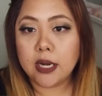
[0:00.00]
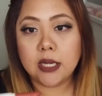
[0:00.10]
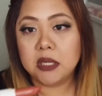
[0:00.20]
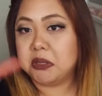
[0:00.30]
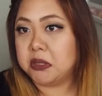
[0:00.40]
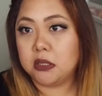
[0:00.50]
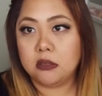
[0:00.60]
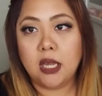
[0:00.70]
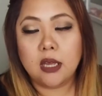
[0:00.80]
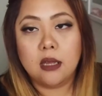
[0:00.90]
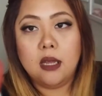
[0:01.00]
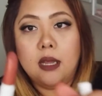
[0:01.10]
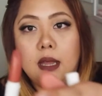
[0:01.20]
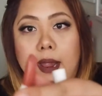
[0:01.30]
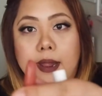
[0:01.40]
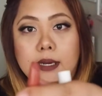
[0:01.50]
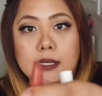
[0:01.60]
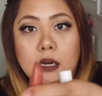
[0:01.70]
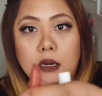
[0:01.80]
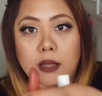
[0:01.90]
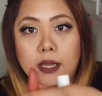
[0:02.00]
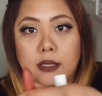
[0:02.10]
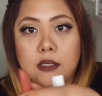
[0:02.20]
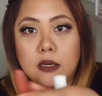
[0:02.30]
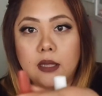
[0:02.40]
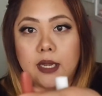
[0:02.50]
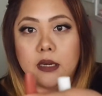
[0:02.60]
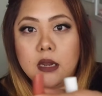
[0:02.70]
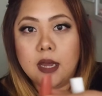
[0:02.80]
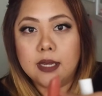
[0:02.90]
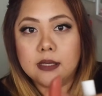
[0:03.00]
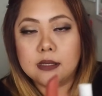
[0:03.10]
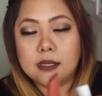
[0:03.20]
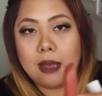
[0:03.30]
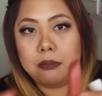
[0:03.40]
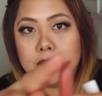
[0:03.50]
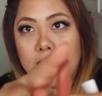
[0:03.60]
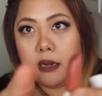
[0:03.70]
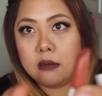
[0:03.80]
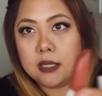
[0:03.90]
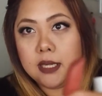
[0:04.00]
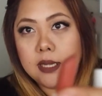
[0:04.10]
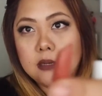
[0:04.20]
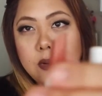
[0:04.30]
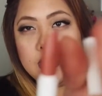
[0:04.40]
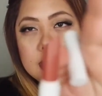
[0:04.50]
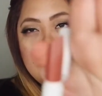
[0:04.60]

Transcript: and it's kind of like, it's got a, like a nice applicator at the end where it's